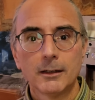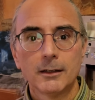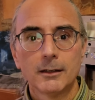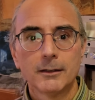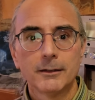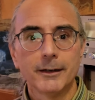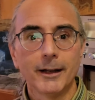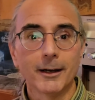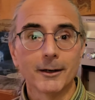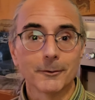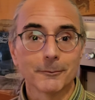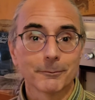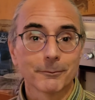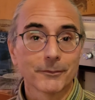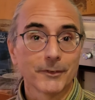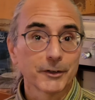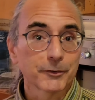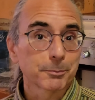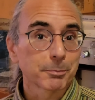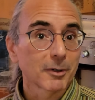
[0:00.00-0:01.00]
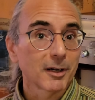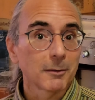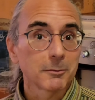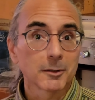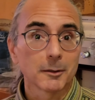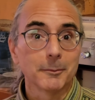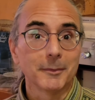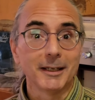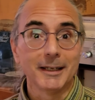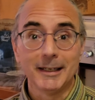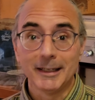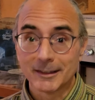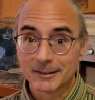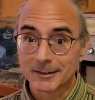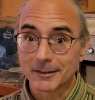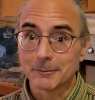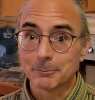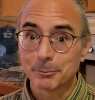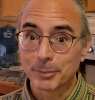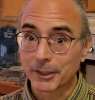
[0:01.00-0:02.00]
Now, this problem
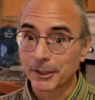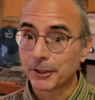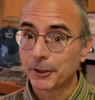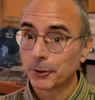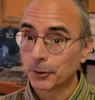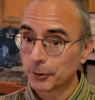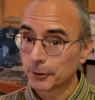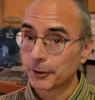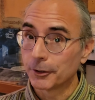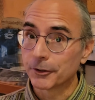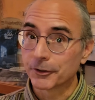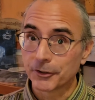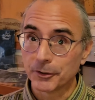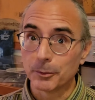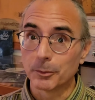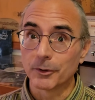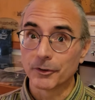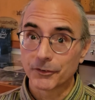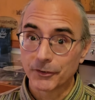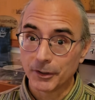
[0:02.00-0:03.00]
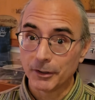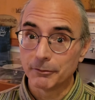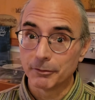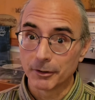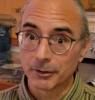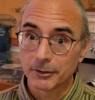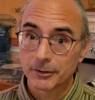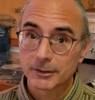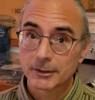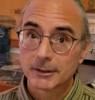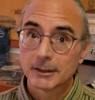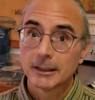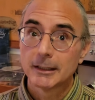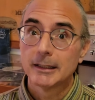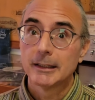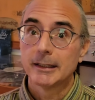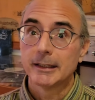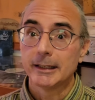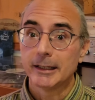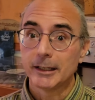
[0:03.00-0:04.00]
isn't peculiar to receivers.
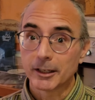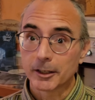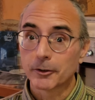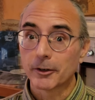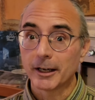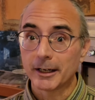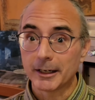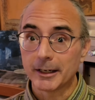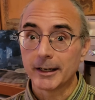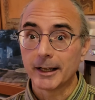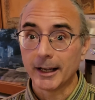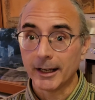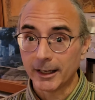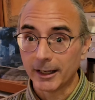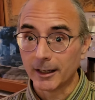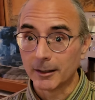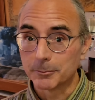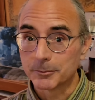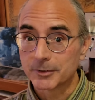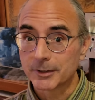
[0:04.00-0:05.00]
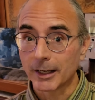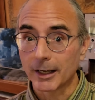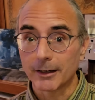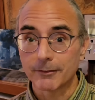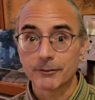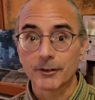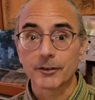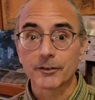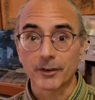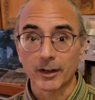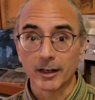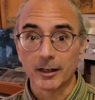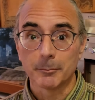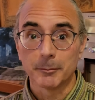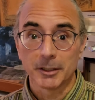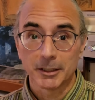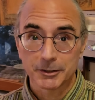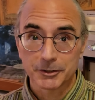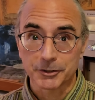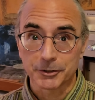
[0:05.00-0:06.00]
Integrated amps have the same
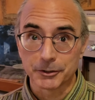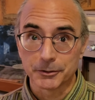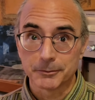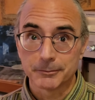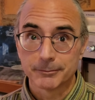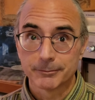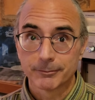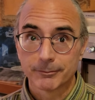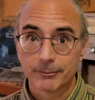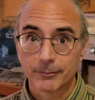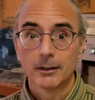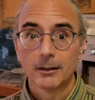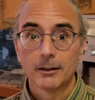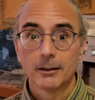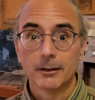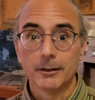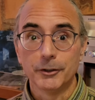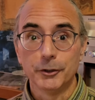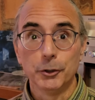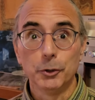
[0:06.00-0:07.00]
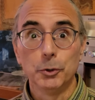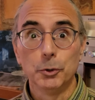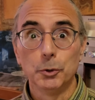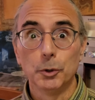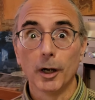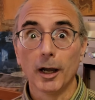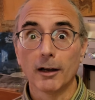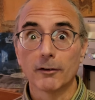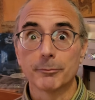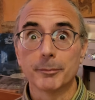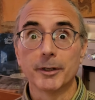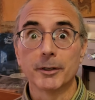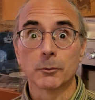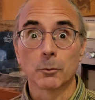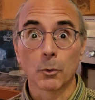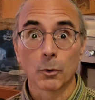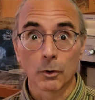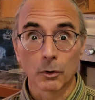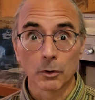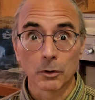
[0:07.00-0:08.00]
issue. You have been
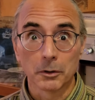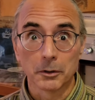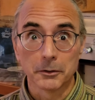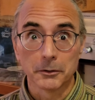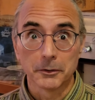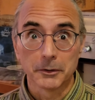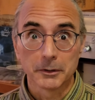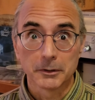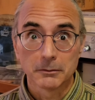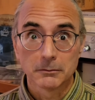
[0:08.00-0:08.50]
warned.